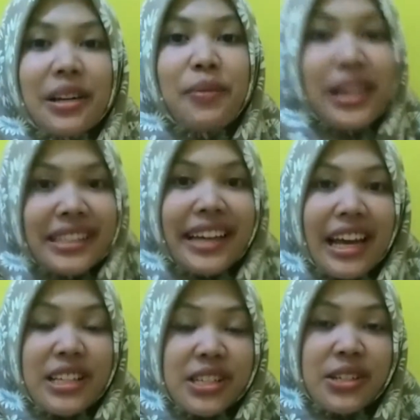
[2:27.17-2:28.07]
The basic
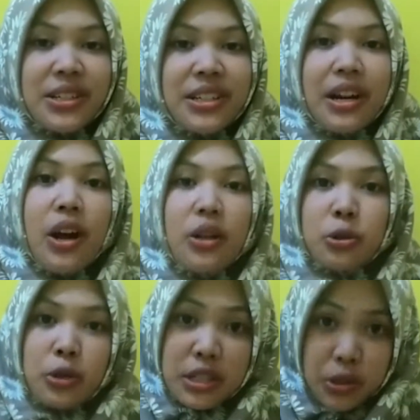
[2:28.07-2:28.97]
answer
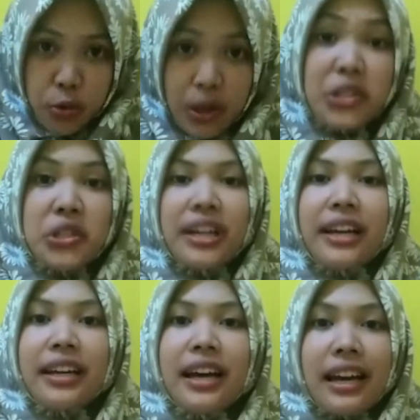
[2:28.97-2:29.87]
to this
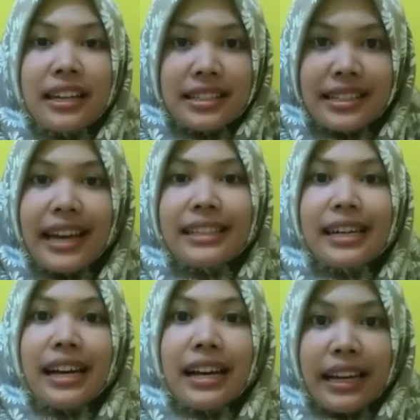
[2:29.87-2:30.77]
question is that
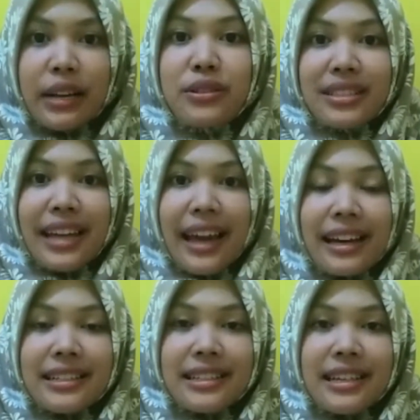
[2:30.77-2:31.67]
language
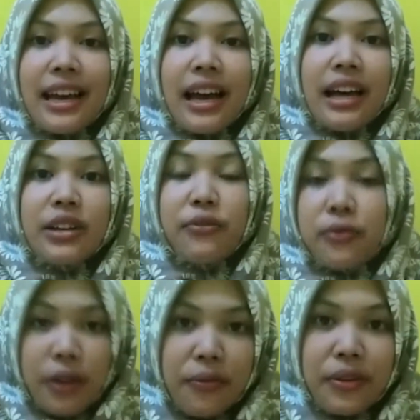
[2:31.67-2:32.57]
has the
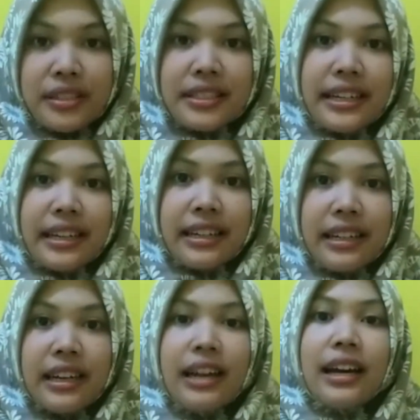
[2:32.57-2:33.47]
property
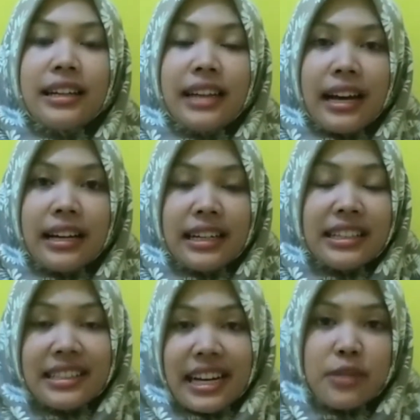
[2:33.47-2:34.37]
that
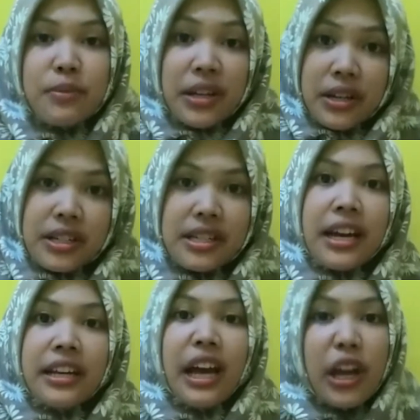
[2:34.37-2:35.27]
it does because
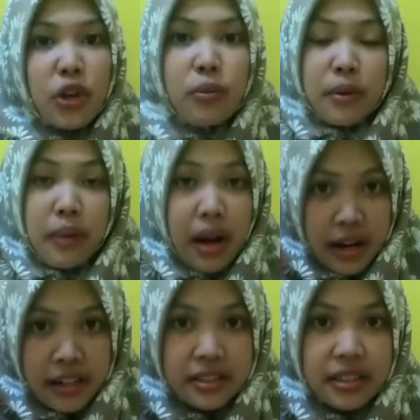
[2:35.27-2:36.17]
the human
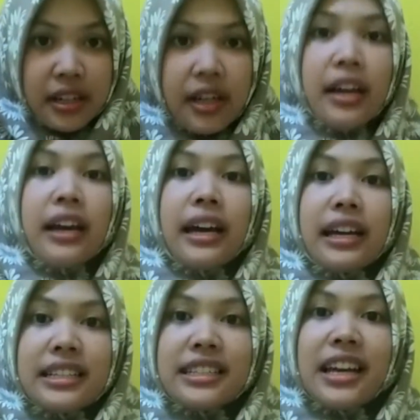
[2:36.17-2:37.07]
mind
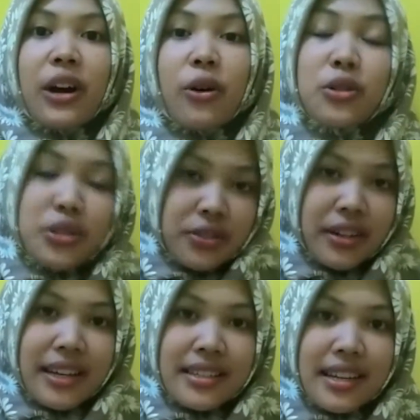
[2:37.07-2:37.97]
is
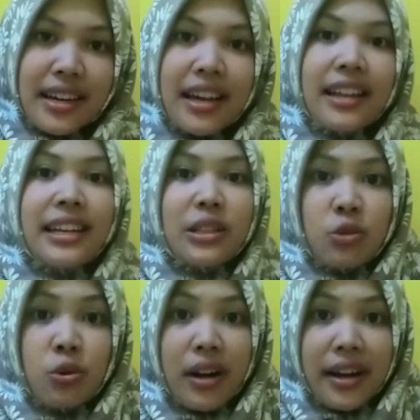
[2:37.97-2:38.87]
contrast.
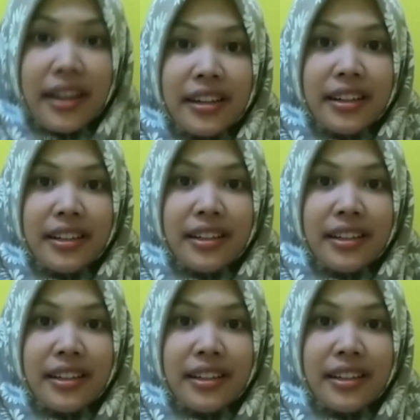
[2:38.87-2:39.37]
That's why